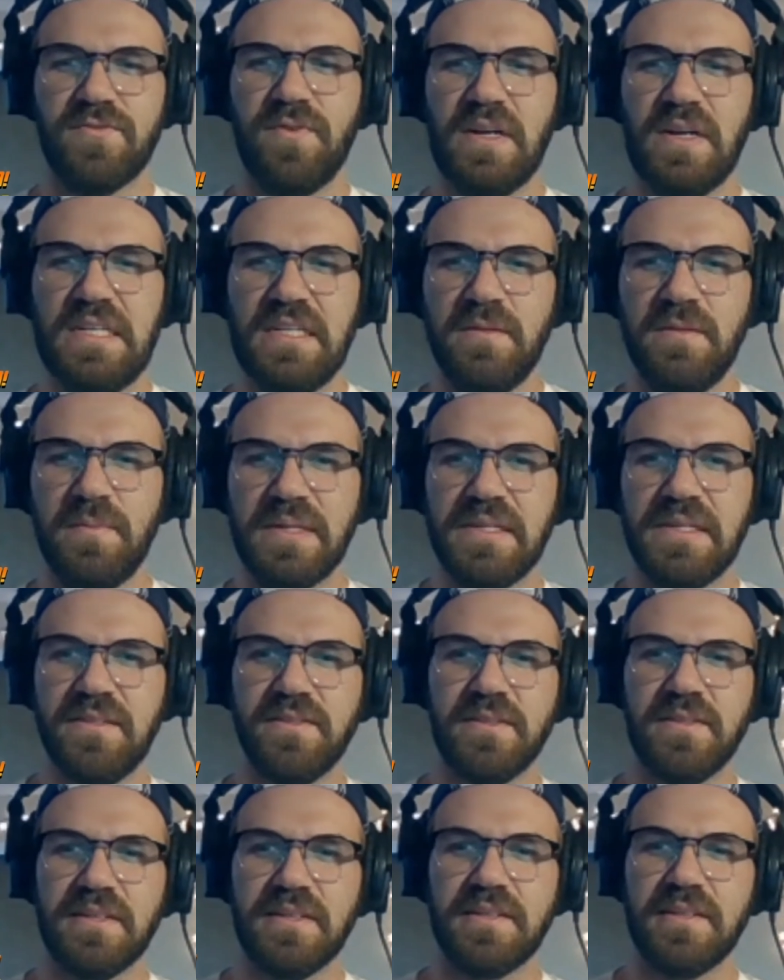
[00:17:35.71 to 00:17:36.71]
finding
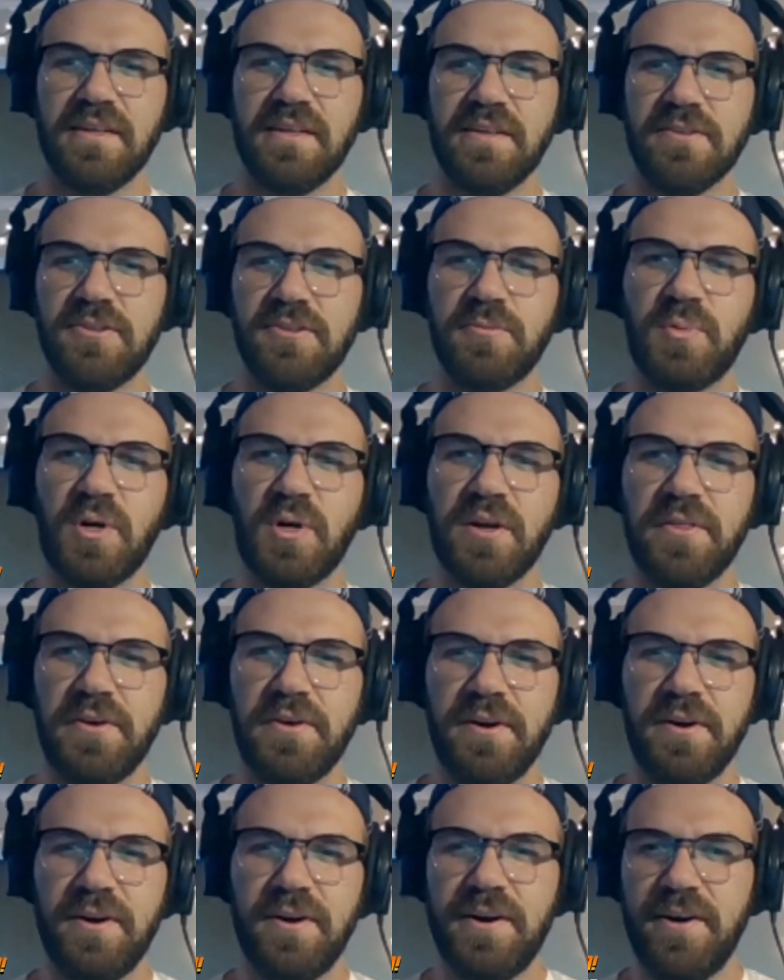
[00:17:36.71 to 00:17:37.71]
bands like Elder
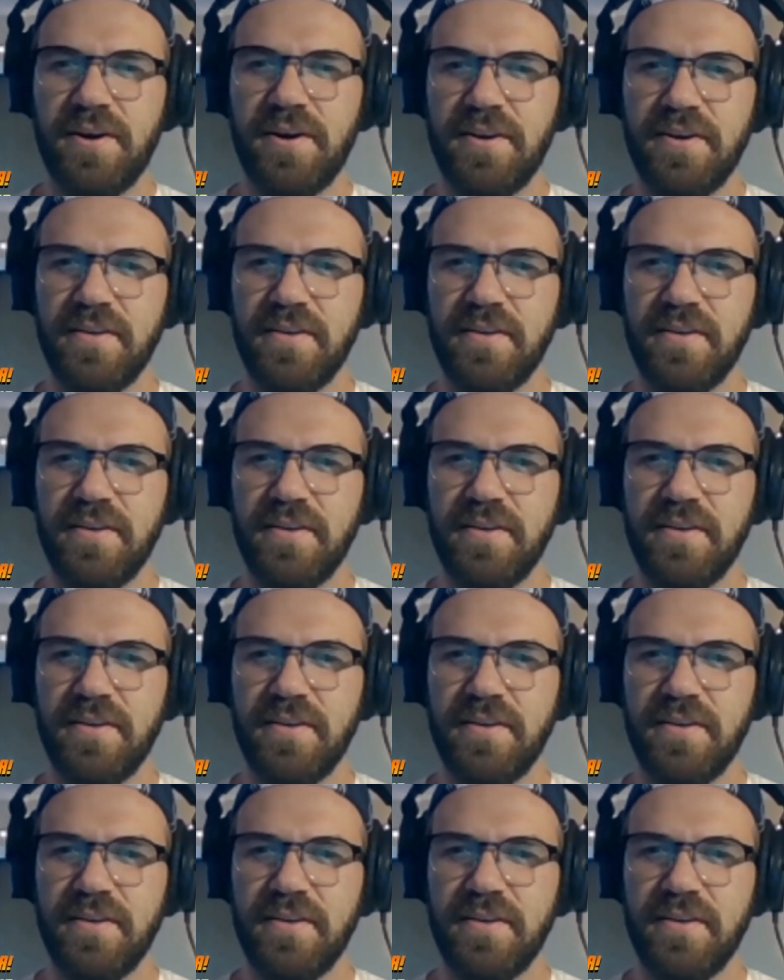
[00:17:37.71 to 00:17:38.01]
Brother,